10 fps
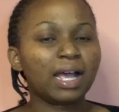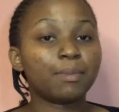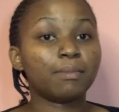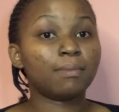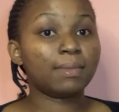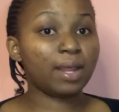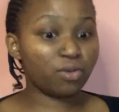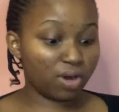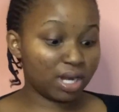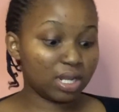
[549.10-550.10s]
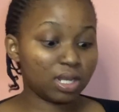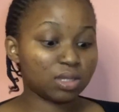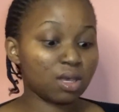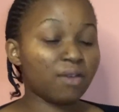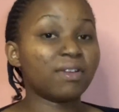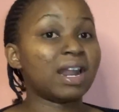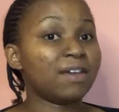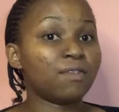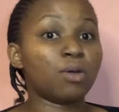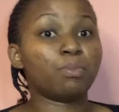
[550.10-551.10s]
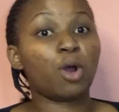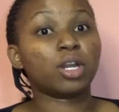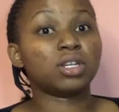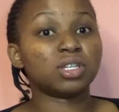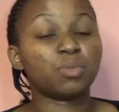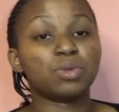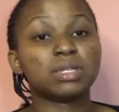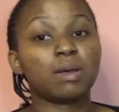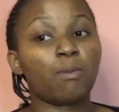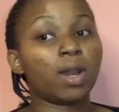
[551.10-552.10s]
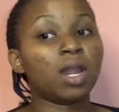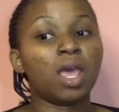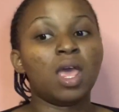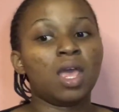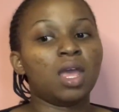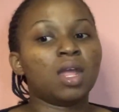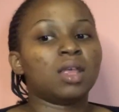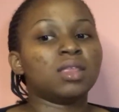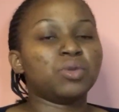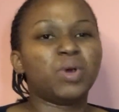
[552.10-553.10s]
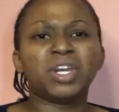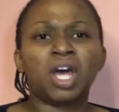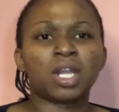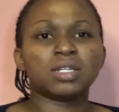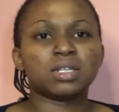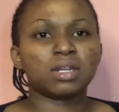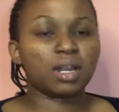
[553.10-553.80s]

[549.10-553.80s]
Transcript: I'm ready to have a lifelong partnership with someone, then why not?